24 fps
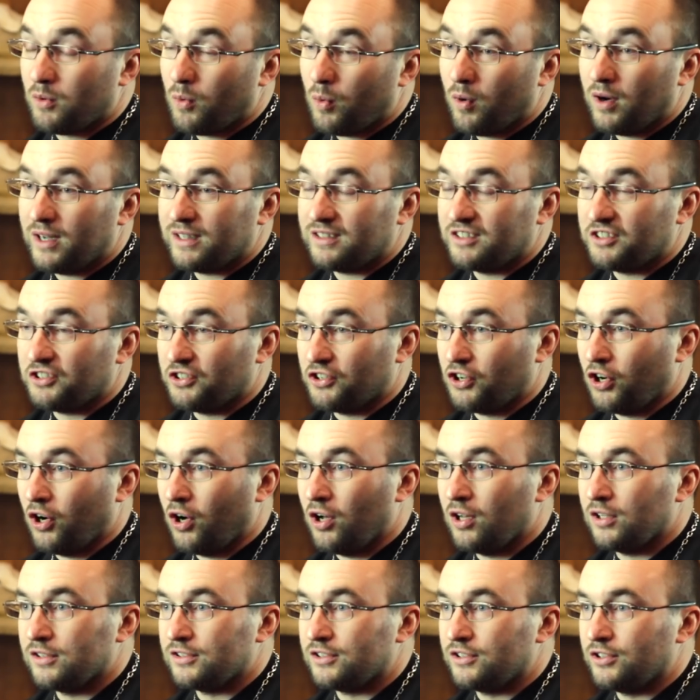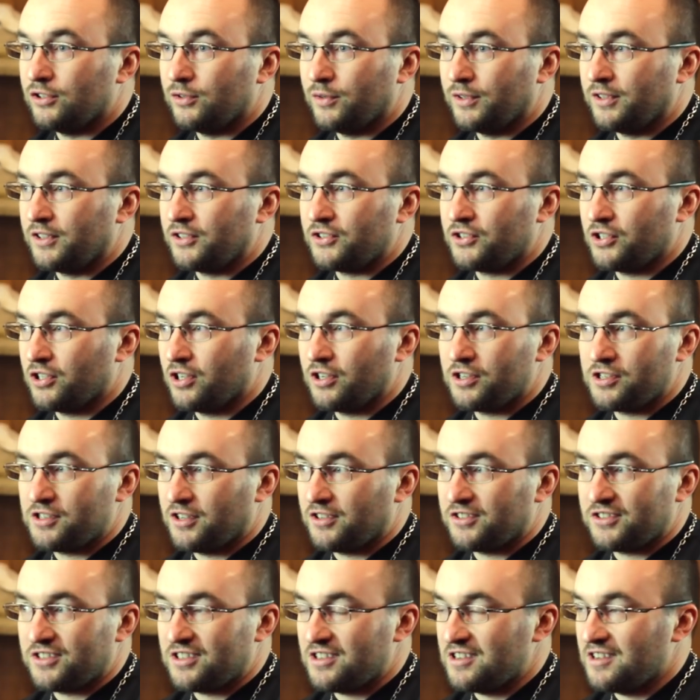what you're called to in the church,
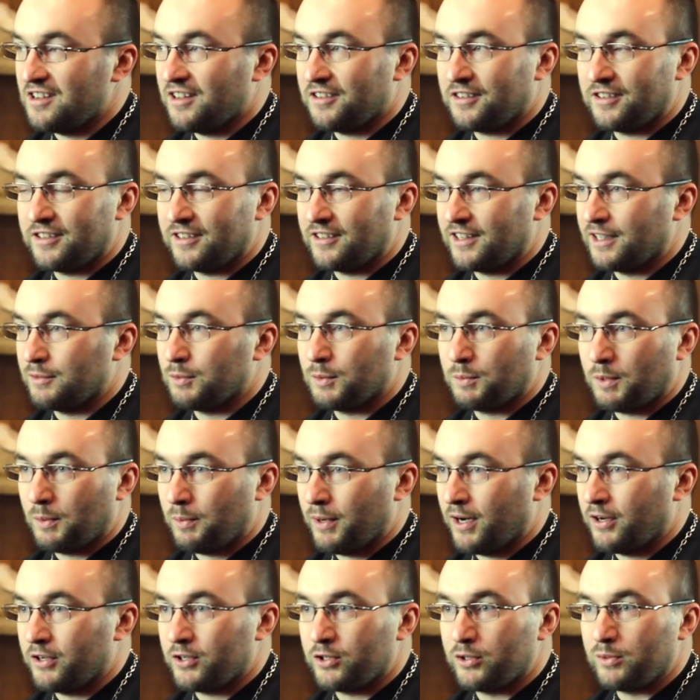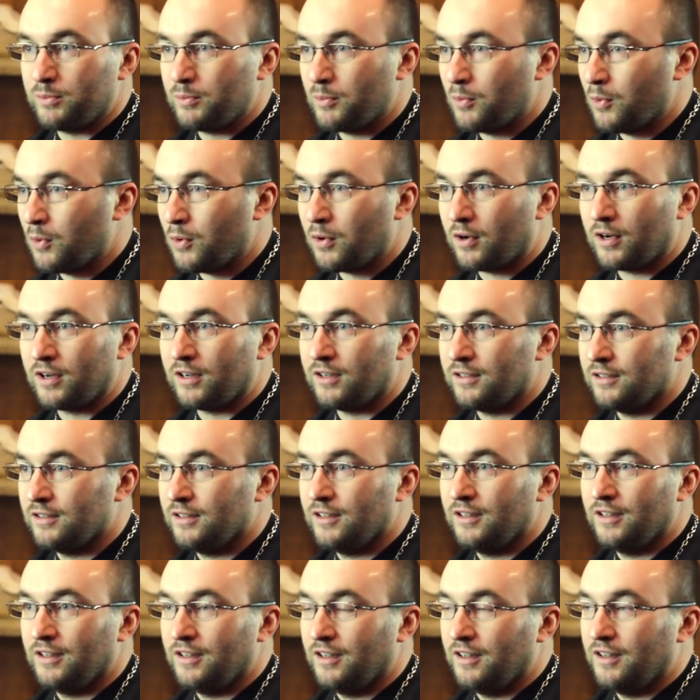there's nothing that will prepare you more
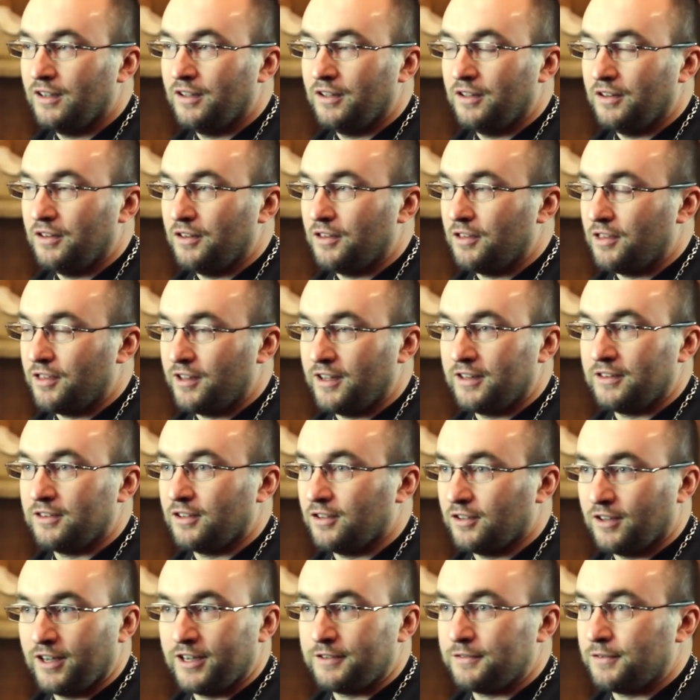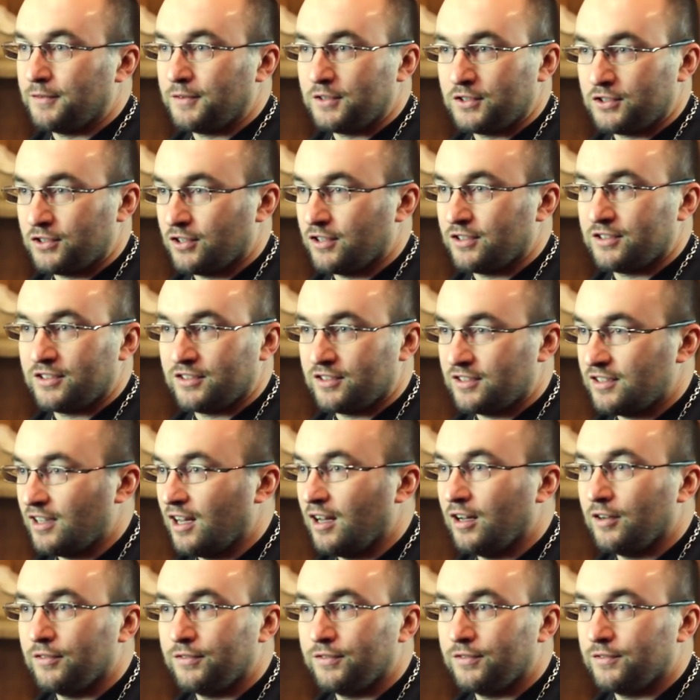than the life of the church
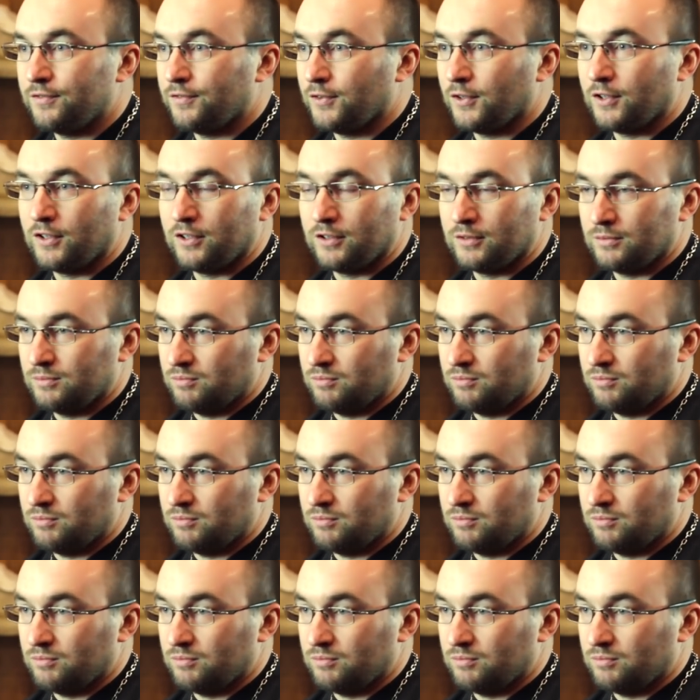itself for